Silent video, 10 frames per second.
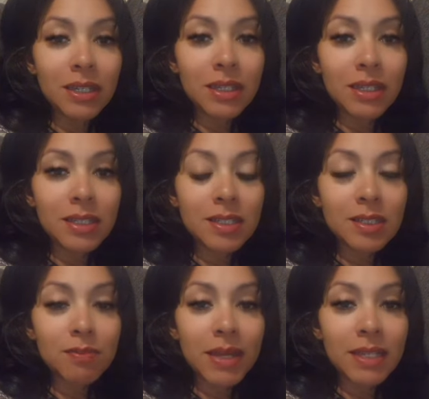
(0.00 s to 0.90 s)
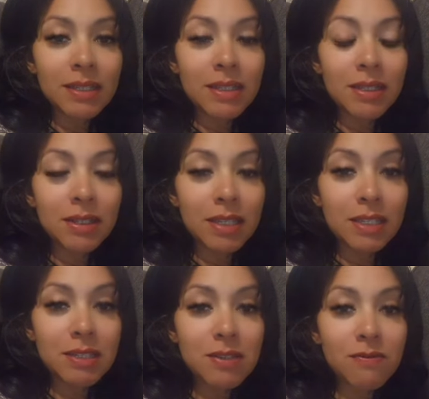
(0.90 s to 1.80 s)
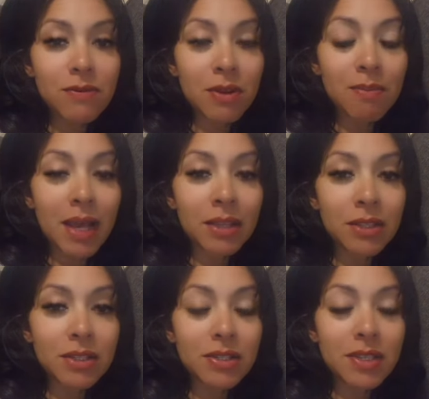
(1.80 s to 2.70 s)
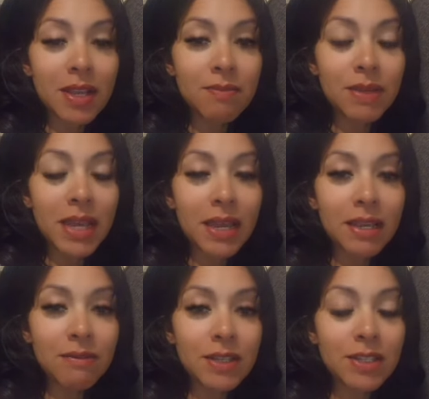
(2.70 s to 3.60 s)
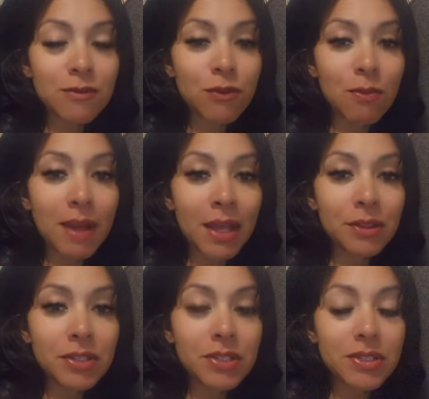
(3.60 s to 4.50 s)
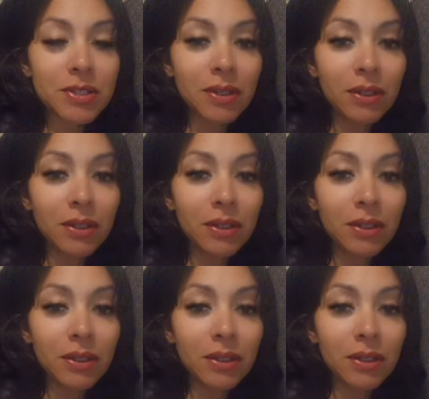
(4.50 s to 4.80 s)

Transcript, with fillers: expecting things from others and behaviors from others.